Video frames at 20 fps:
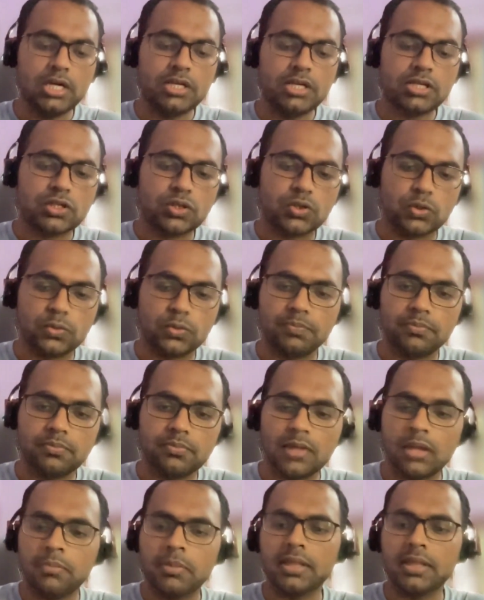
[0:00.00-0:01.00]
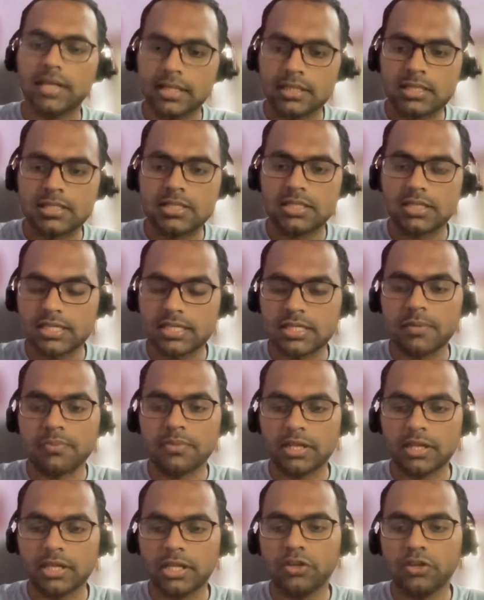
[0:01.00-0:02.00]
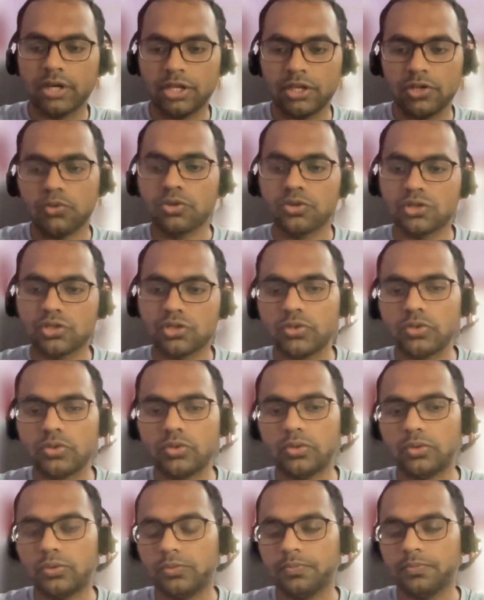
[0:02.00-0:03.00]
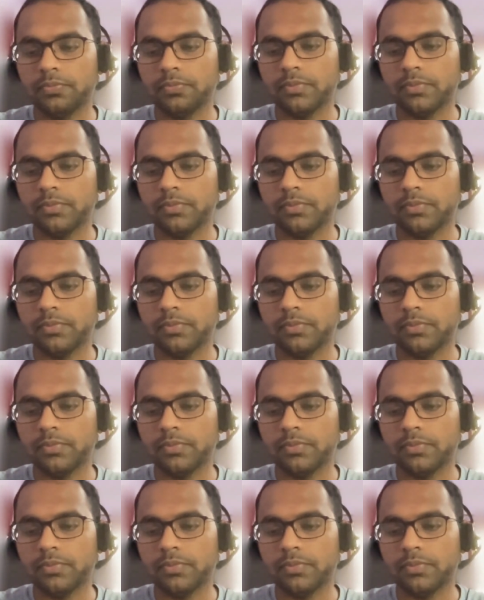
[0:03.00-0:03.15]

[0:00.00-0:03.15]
So I mean, that's something that you can use to